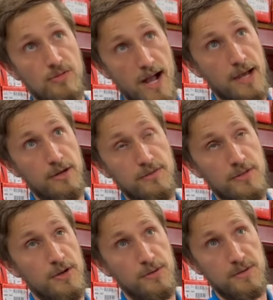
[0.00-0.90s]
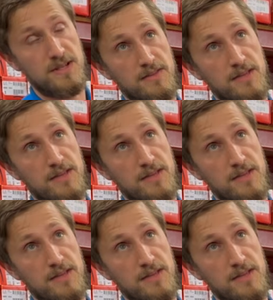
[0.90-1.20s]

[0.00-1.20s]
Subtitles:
ride over those,